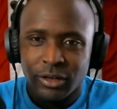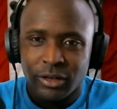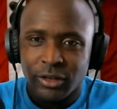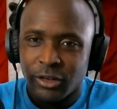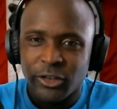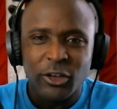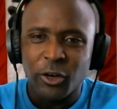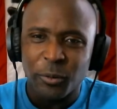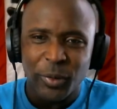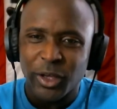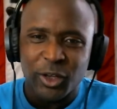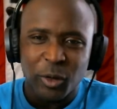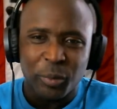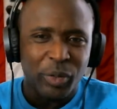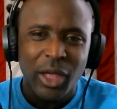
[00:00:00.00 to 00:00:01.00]
You'll be
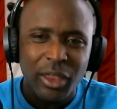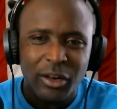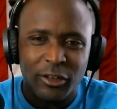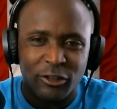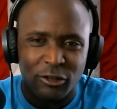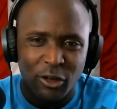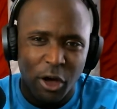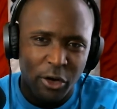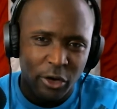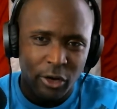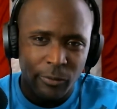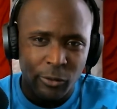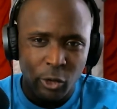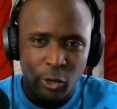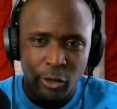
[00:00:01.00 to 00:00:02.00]
completely slaughtered
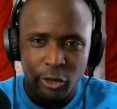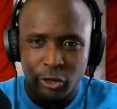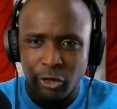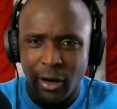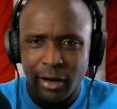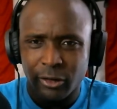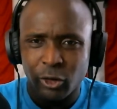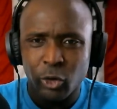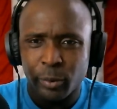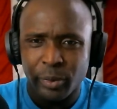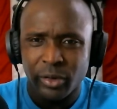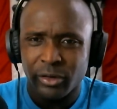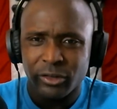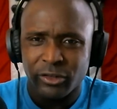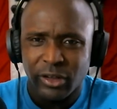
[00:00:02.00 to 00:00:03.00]
if you were trying to
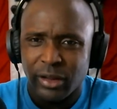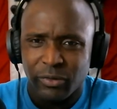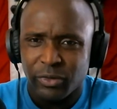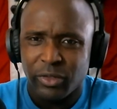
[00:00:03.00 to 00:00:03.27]
present